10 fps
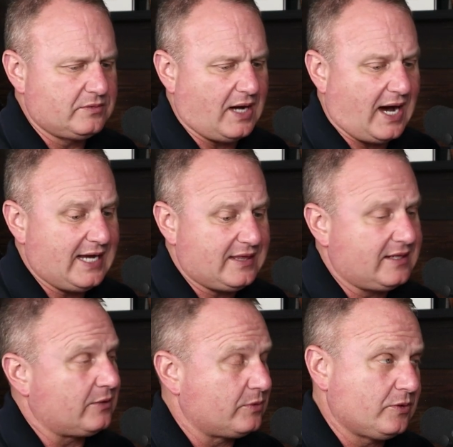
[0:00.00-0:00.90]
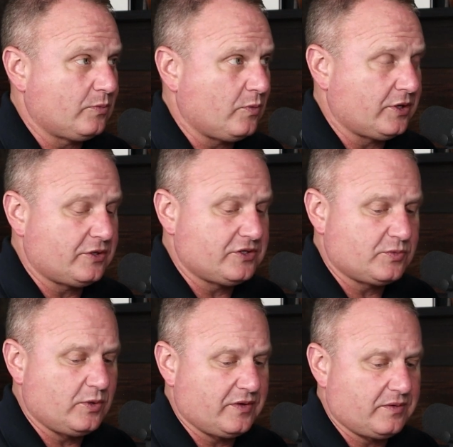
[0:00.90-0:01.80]
I think we're doing
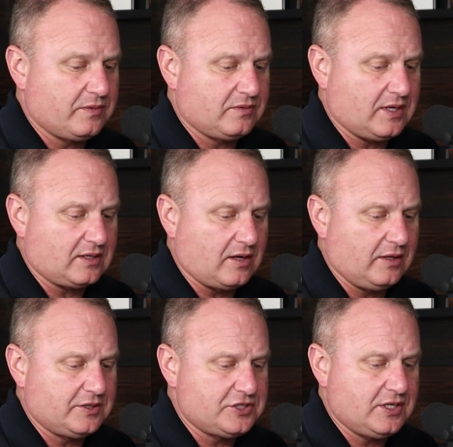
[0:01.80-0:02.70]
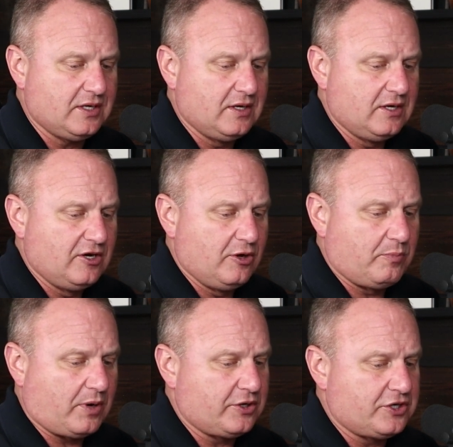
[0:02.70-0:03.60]
wonders with technology.
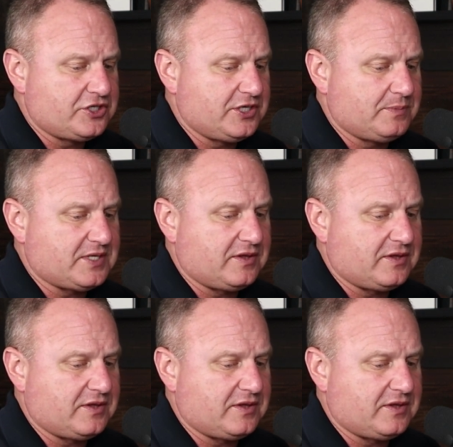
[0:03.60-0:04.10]
Partnerships, I